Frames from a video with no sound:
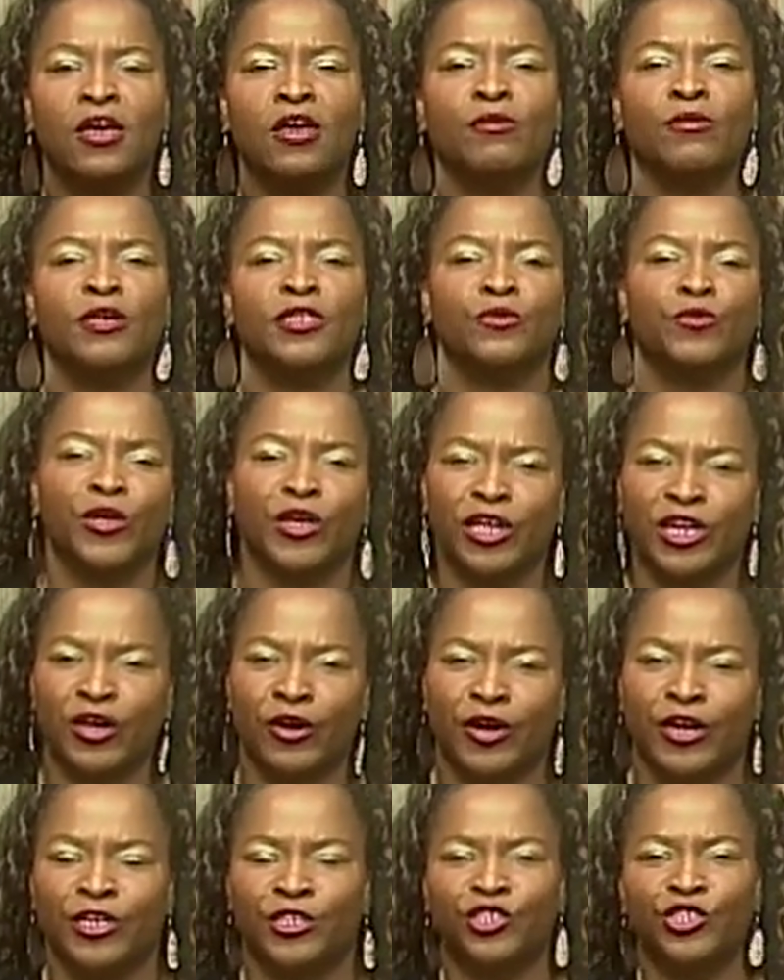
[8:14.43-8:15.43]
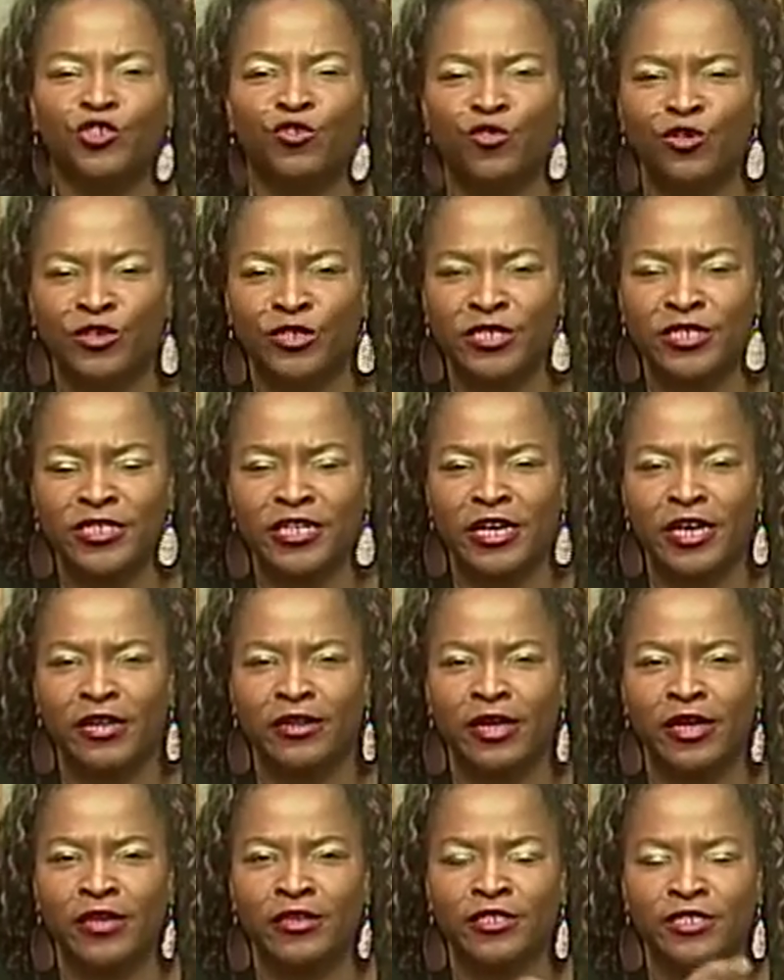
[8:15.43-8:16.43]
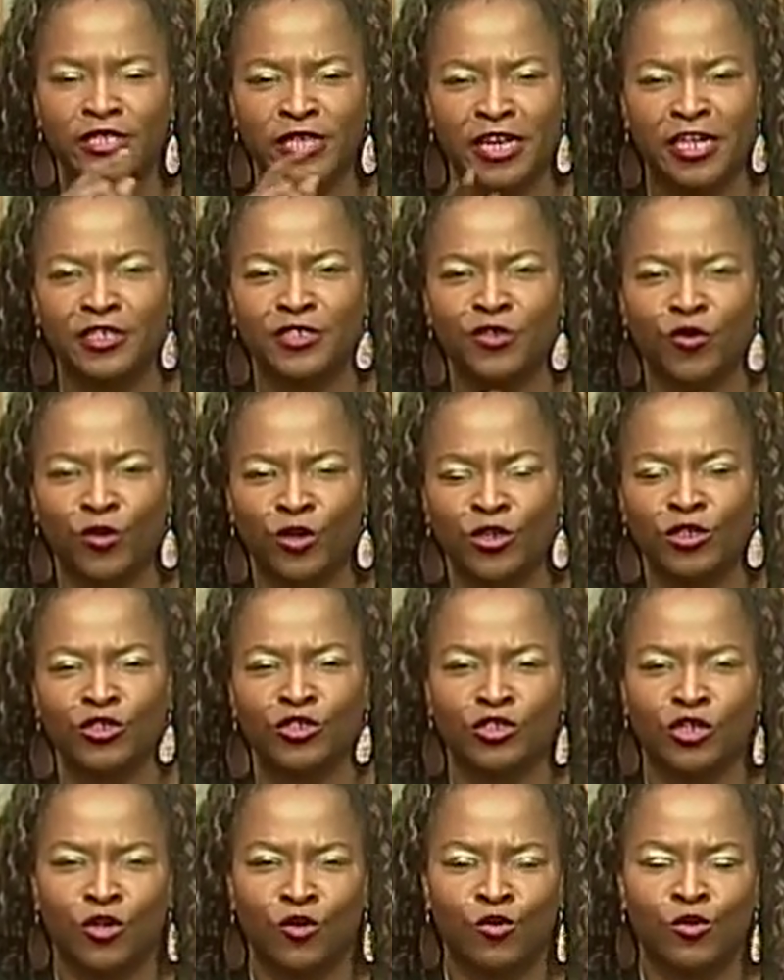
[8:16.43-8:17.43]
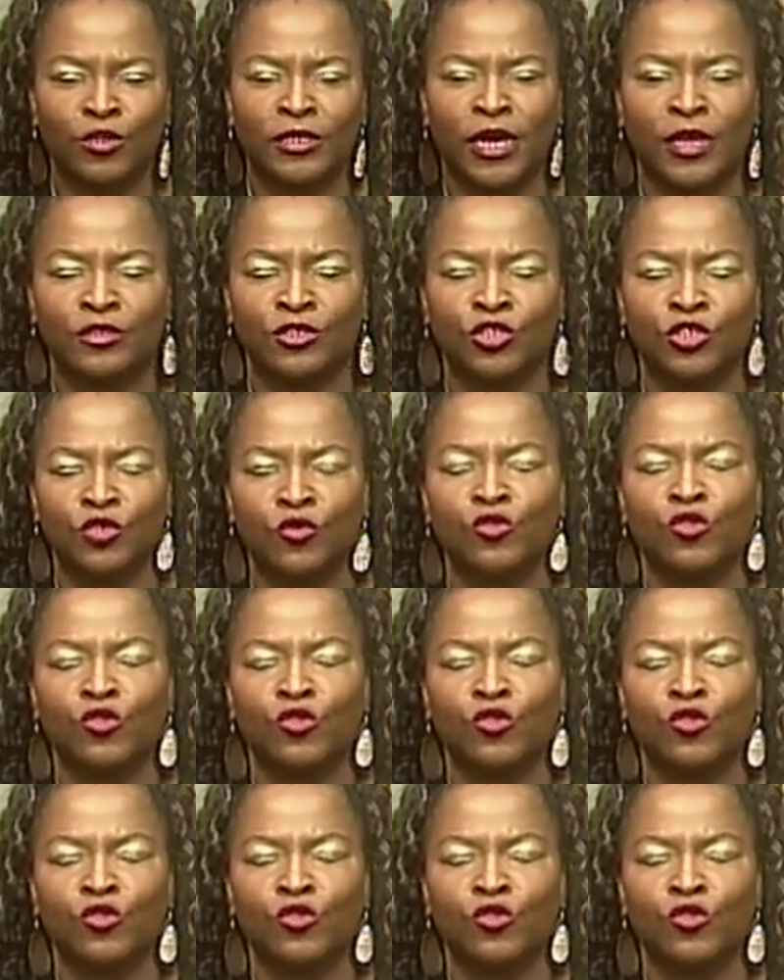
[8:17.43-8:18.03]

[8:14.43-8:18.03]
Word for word: because we're get ready to show you the skit, and the skit is going to close out the show.